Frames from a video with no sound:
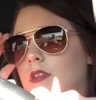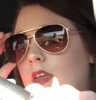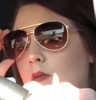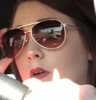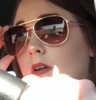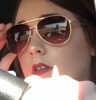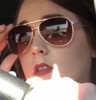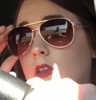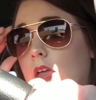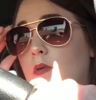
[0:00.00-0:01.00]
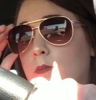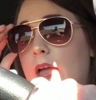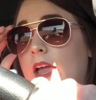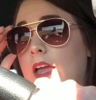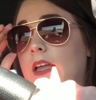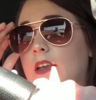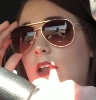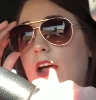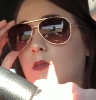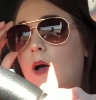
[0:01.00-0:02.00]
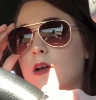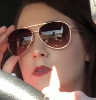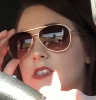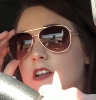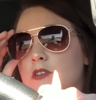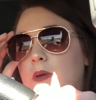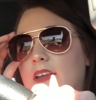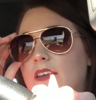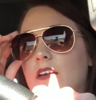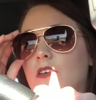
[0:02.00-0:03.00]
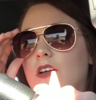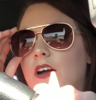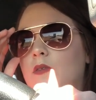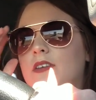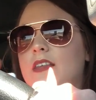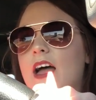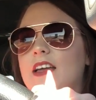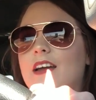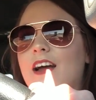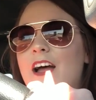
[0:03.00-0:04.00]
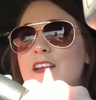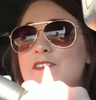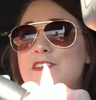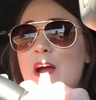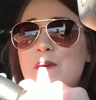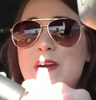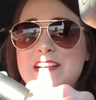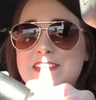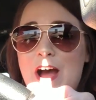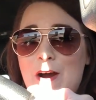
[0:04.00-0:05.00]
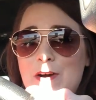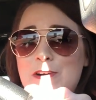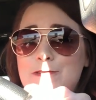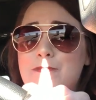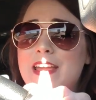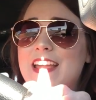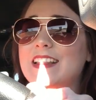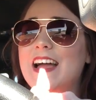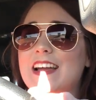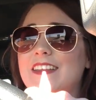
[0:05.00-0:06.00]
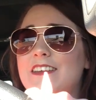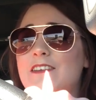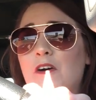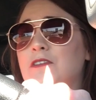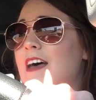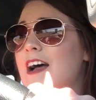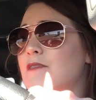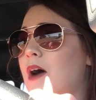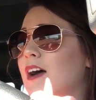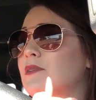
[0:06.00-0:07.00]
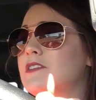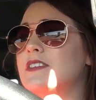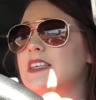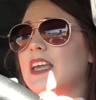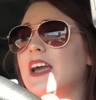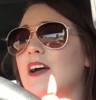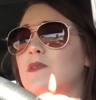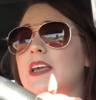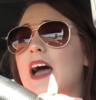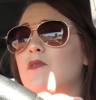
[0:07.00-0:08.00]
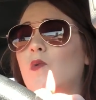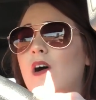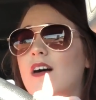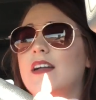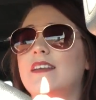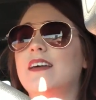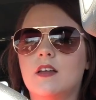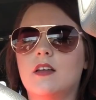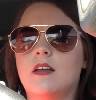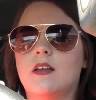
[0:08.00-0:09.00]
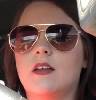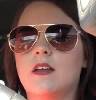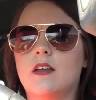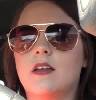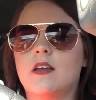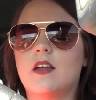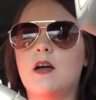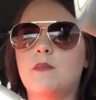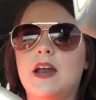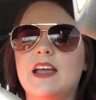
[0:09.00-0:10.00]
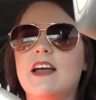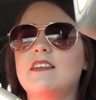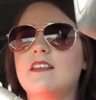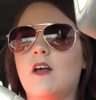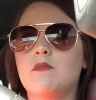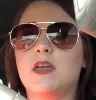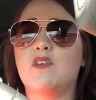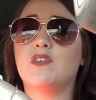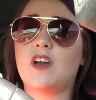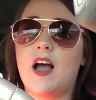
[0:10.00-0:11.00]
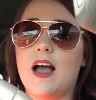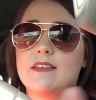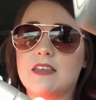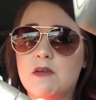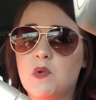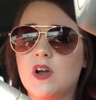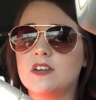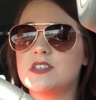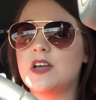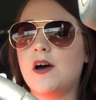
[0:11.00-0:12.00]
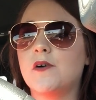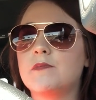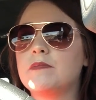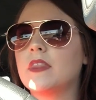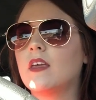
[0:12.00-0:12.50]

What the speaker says: they were big, and that's why it was such a big deal. And I was like, no one told me. Like, this whole time I was just thinking I only had one. But I guess it's on me for not asking more. So